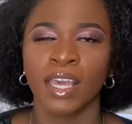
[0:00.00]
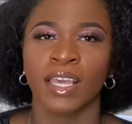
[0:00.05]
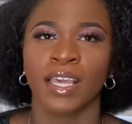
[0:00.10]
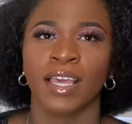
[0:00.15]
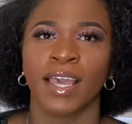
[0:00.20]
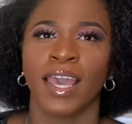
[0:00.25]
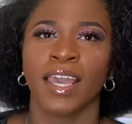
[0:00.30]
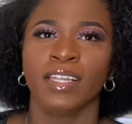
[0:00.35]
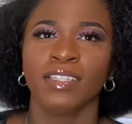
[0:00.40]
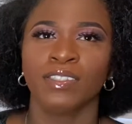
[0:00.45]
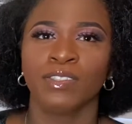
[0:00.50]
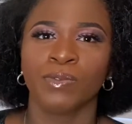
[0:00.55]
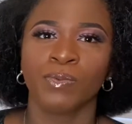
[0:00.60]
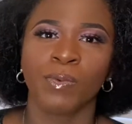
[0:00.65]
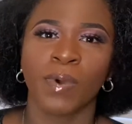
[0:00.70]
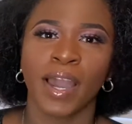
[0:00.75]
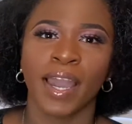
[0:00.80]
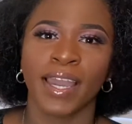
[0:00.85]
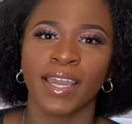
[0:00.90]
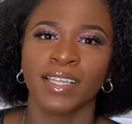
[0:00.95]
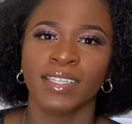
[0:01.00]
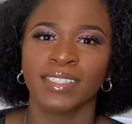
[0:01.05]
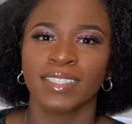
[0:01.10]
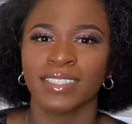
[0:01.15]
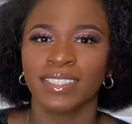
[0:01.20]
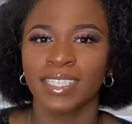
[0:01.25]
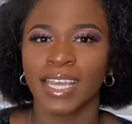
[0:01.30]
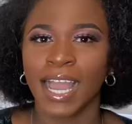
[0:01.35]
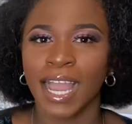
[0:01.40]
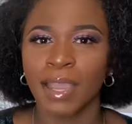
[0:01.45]
Hence why the
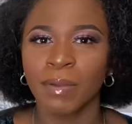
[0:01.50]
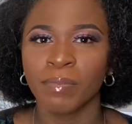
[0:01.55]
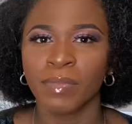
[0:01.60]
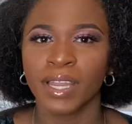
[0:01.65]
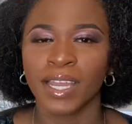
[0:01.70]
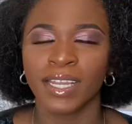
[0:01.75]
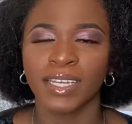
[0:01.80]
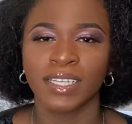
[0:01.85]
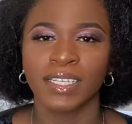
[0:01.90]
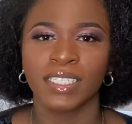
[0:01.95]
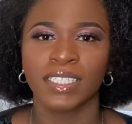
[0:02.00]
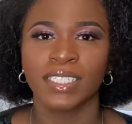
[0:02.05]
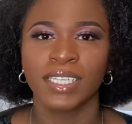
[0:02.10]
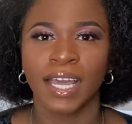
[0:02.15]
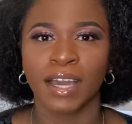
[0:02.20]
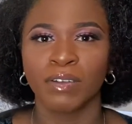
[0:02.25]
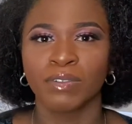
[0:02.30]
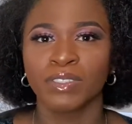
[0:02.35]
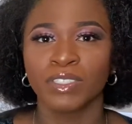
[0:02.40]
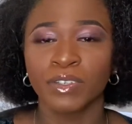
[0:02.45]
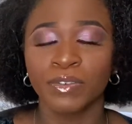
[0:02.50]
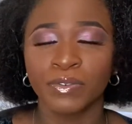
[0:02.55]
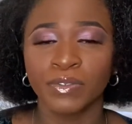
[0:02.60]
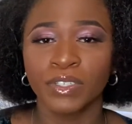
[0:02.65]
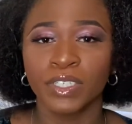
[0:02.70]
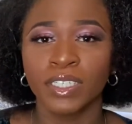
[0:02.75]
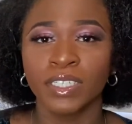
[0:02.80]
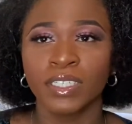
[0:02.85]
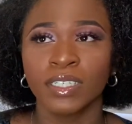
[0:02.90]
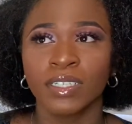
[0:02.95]
timeline is now
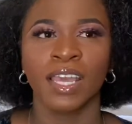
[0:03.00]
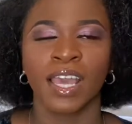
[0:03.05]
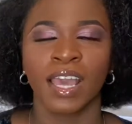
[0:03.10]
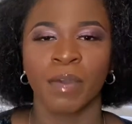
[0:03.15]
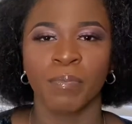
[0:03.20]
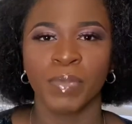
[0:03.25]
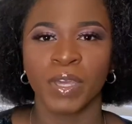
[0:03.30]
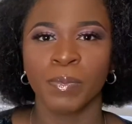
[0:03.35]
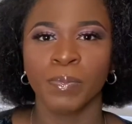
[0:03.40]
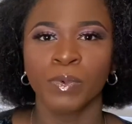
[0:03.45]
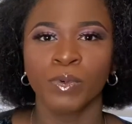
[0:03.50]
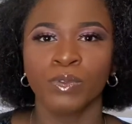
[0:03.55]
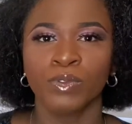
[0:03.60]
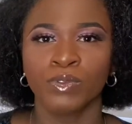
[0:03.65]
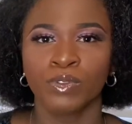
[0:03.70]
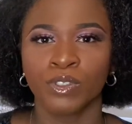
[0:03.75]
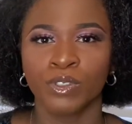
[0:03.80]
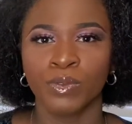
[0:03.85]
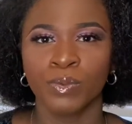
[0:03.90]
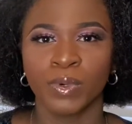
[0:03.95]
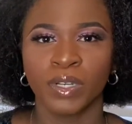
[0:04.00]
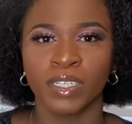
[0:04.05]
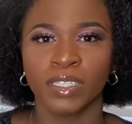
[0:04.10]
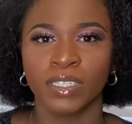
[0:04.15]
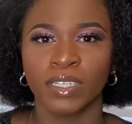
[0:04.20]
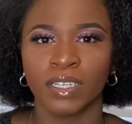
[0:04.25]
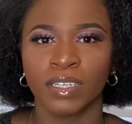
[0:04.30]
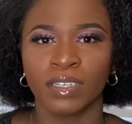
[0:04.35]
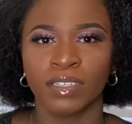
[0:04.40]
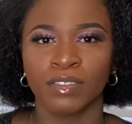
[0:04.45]
different. People want
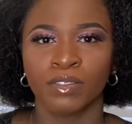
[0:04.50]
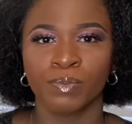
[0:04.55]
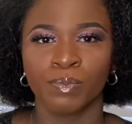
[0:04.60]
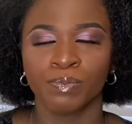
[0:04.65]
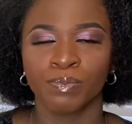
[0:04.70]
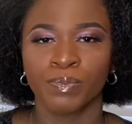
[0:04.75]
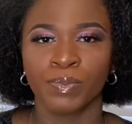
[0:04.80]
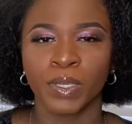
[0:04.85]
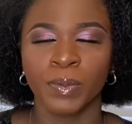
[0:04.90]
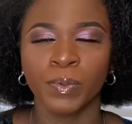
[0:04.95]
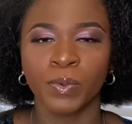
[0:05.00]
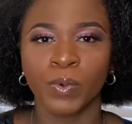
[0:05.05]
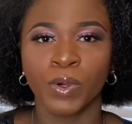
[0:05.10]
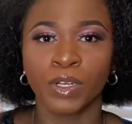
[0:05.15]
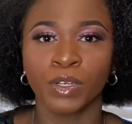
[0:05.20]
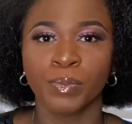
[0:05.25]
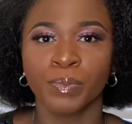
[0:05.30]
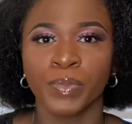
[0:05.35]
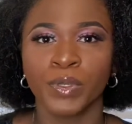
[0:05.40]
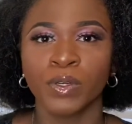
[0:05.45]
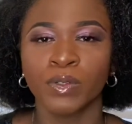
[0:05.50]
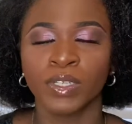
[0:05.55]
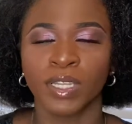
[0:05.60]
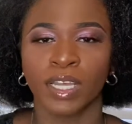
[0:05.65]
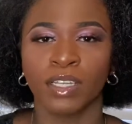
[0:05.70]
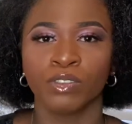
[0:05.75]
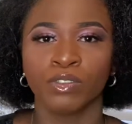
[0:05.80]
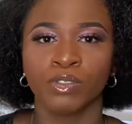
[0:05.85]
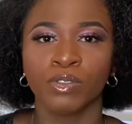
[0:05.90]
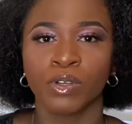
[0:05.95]
to build
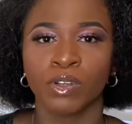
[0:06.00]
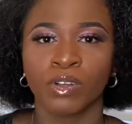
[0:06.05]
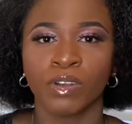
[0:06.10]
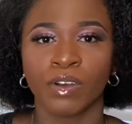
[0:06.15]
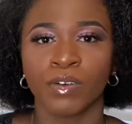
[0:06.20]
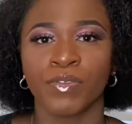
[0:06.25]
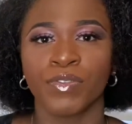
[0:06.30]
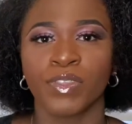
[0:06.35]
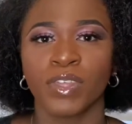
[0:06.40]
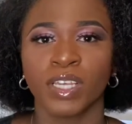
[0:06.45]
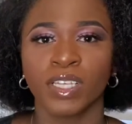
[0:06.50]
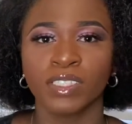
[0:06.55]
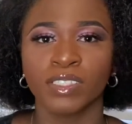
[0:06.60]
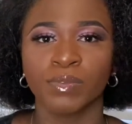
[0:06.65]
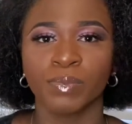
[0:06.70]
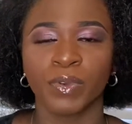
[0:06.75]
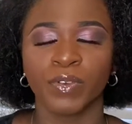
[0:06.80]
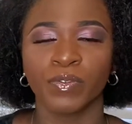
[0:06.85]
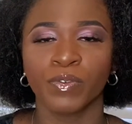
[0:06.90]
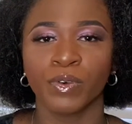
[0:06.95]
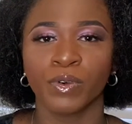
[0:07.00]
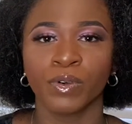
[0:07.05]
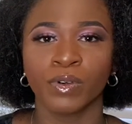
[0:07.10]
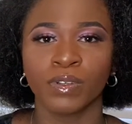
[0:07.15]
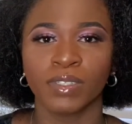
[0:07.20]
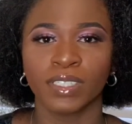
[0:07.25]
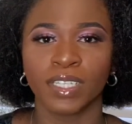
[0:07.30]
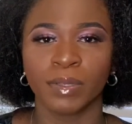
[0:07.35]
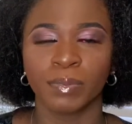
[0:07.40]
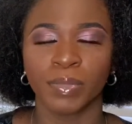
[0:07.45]
and do a lot of things before
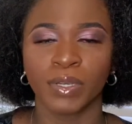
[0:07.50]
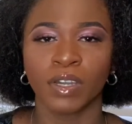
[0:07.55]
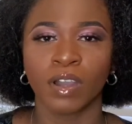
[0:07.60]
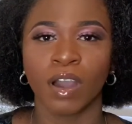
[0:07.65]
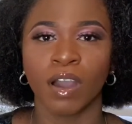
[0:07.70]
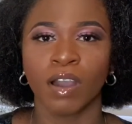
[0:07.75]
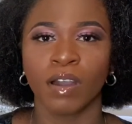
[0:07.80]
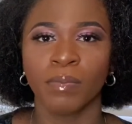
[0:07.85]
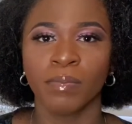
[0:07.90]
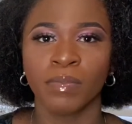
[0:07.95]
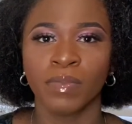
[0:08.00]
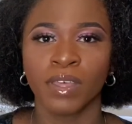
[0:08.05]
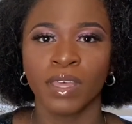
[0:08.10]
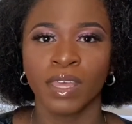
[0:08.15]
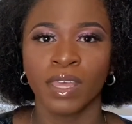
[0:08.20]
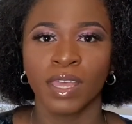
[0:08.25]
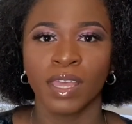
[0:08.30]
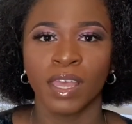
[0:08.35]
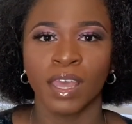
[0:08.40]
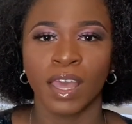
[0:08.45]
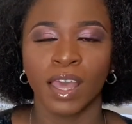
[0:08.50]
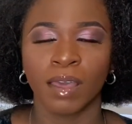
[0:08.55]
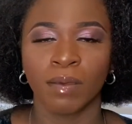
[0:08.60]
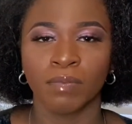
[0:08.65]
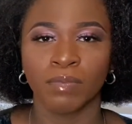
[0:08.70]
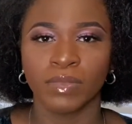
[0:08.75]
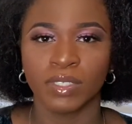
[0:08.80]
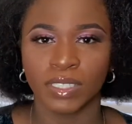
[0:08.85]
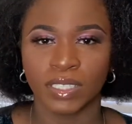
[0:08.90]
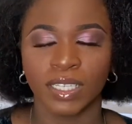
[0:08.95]
they become
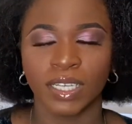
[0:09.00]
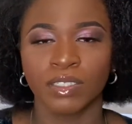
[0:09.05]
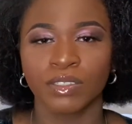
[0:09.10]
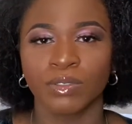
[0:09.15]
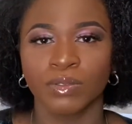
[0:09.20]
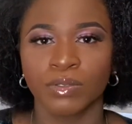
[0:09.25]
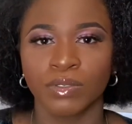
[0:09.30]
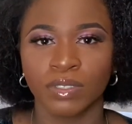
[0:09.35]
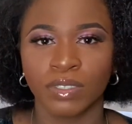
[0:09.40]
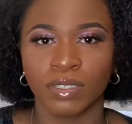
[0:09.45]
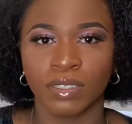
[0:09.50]
settled